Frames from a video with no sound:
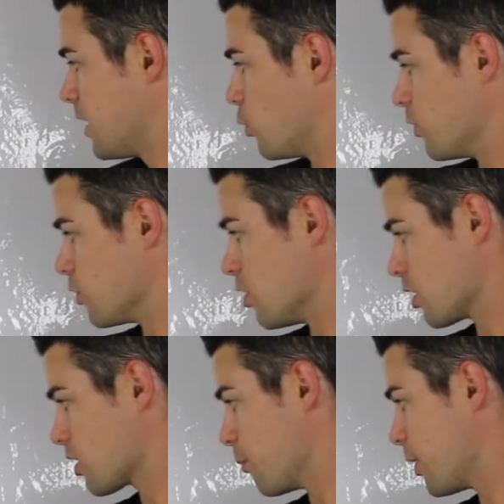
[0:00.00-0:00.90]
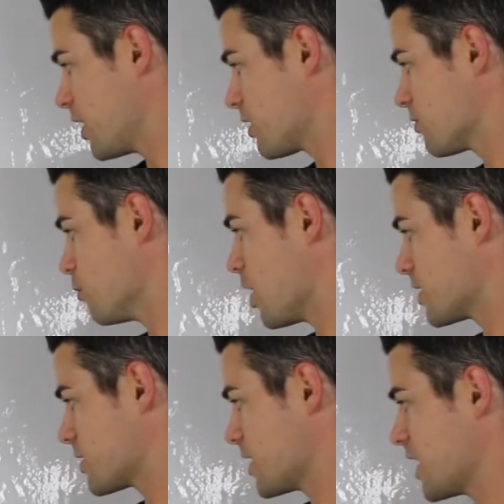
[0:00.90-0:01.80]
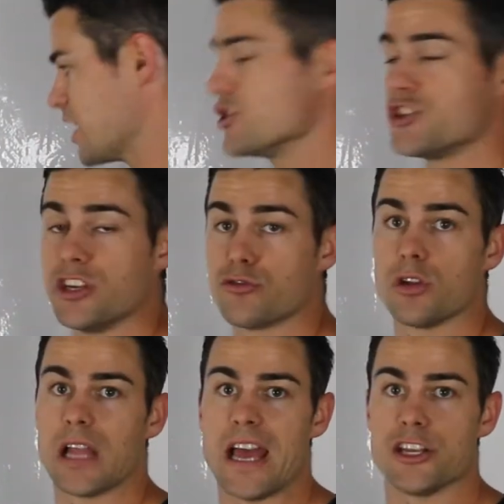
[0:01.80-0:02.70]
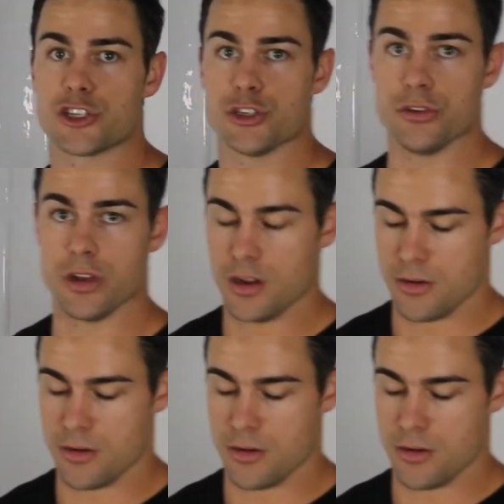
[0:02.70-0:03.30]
We've got competitive mindset and general attitude.